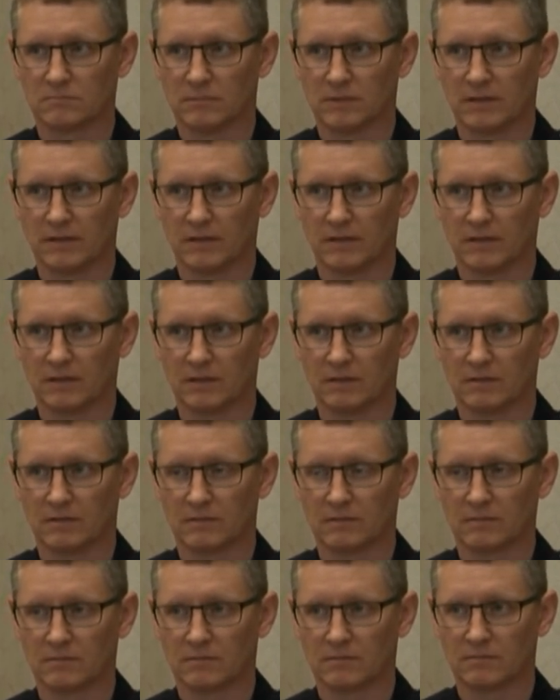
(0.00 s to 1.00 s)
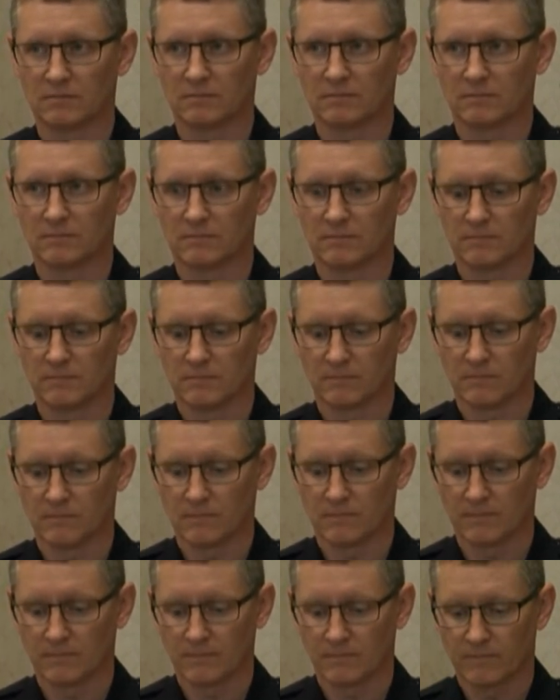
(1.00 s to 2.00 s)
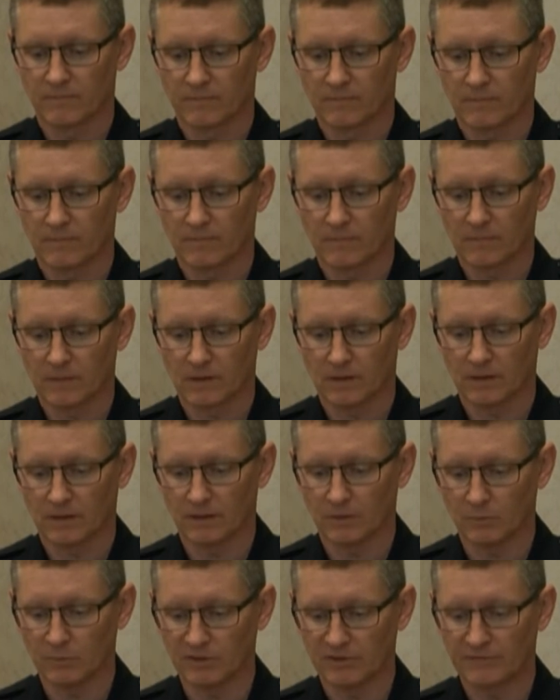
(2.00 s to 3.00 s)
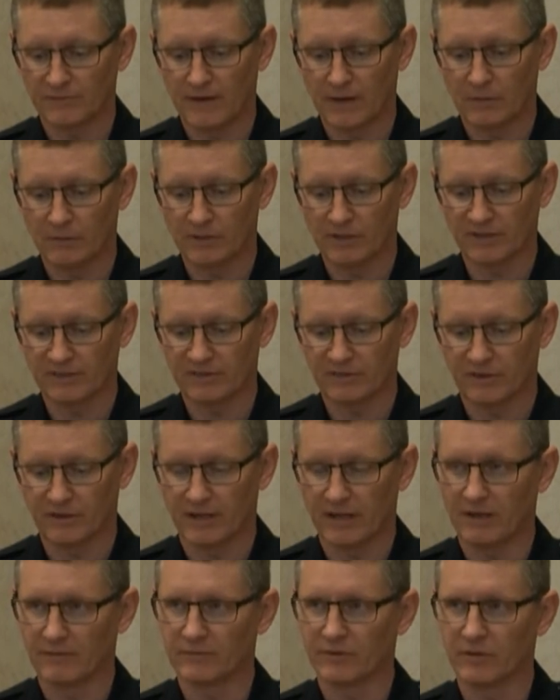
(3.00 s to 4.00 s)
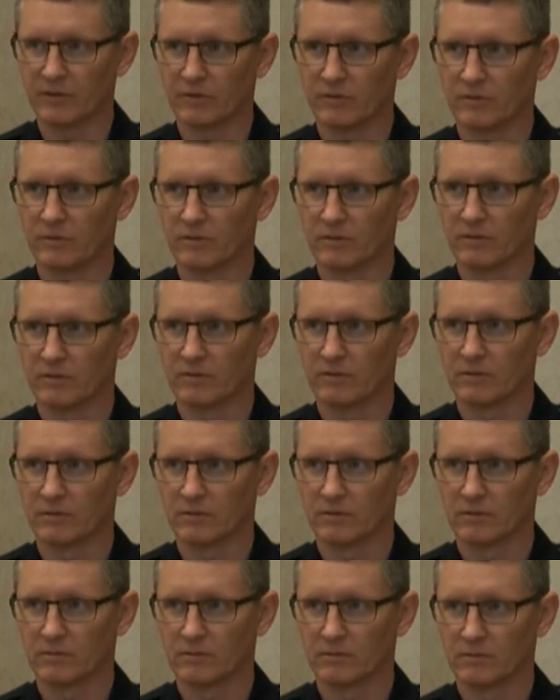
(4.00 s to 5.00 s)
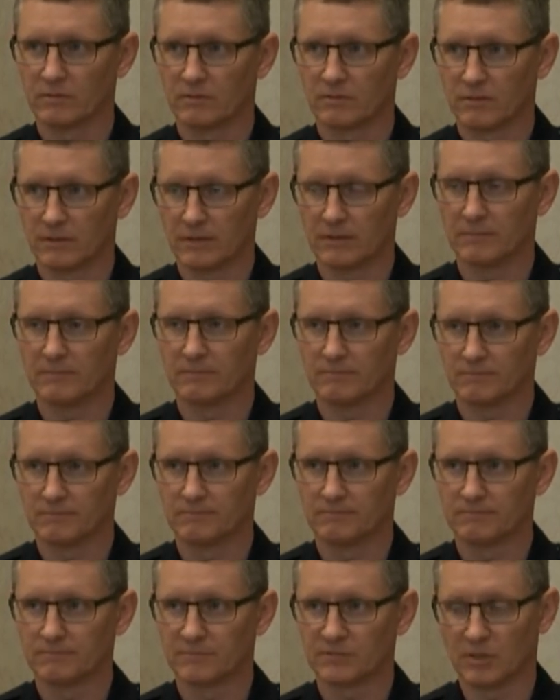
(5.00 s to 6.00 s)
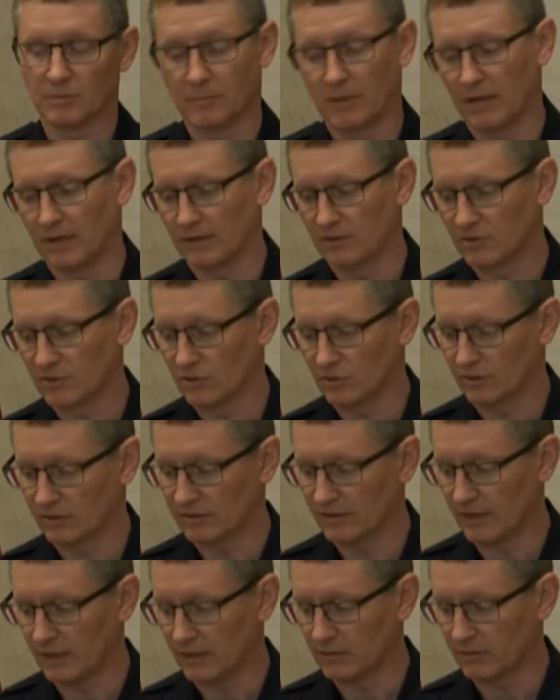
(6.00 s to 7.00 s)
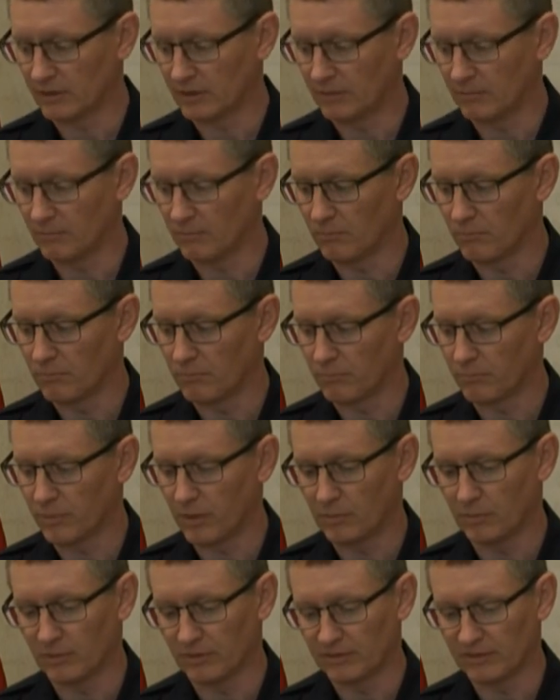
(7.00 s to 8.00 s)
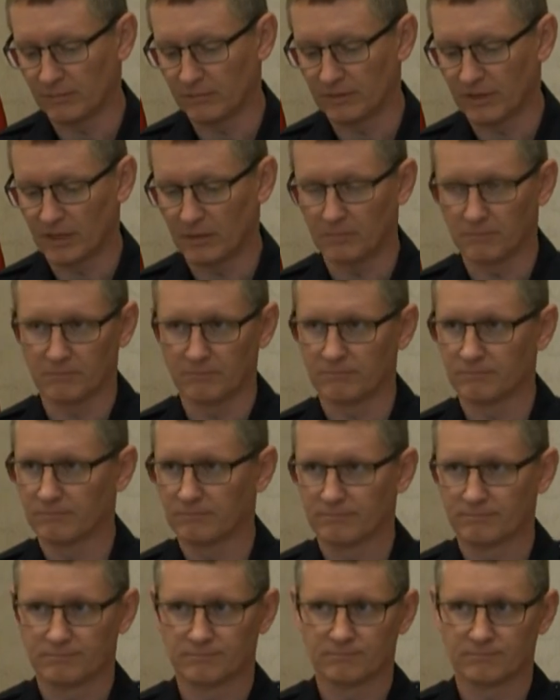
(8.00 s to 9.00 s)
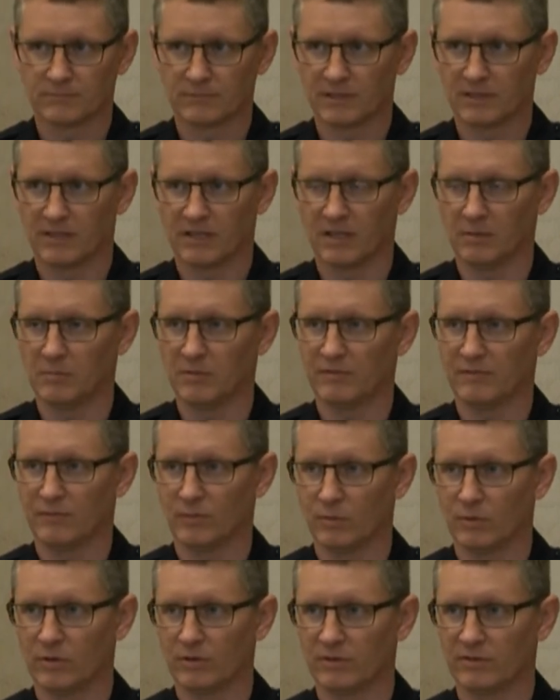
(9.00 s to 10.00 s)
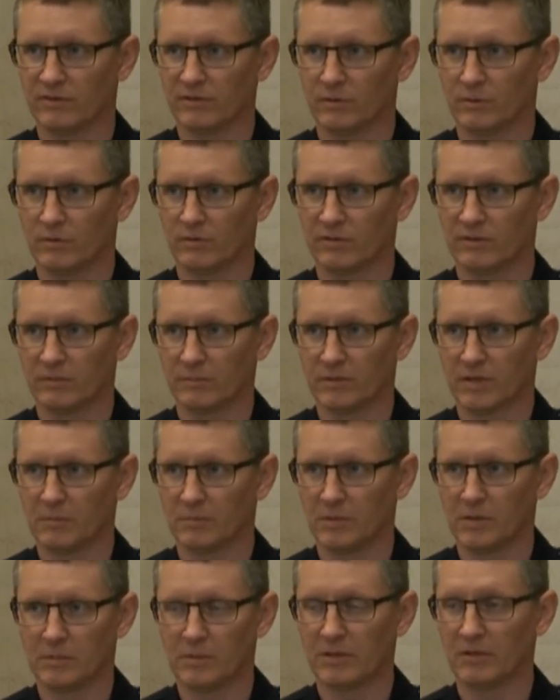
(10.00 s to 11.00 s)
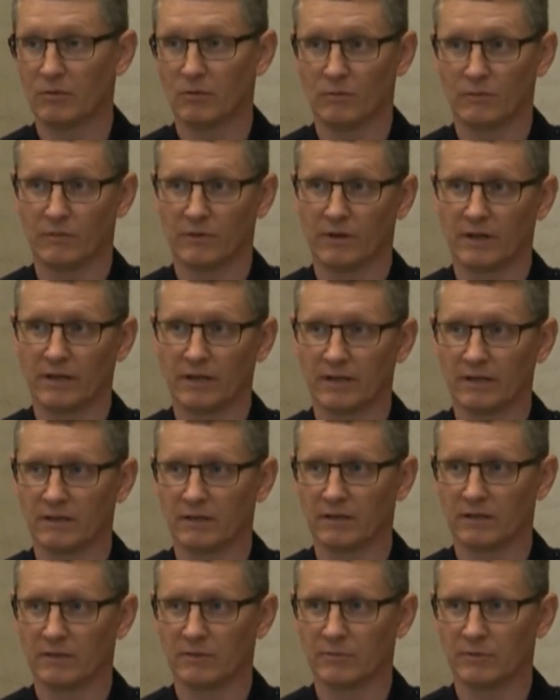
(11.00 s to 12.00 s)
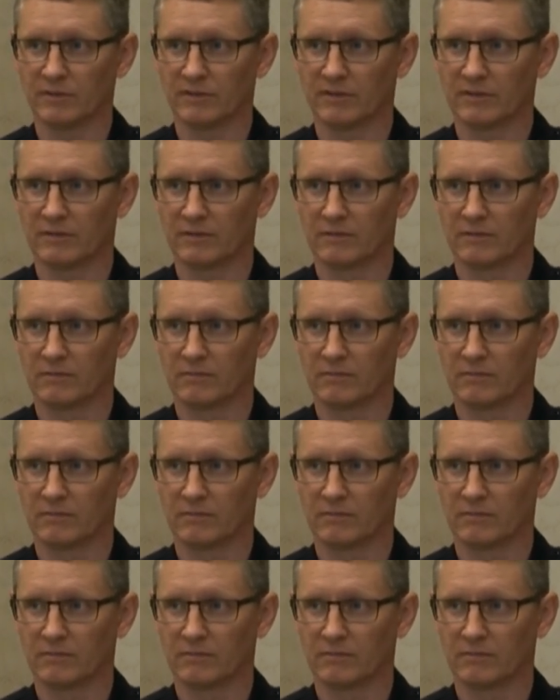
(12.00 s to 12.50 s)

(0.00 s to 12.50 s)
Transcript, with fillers: Anything? When did the graffiti take place in the parks? It was found yesterday afternoon. Yesterday. Yep. So I'm not sure exactly, probably sometime the day before, or so sometime maybe overnight that it was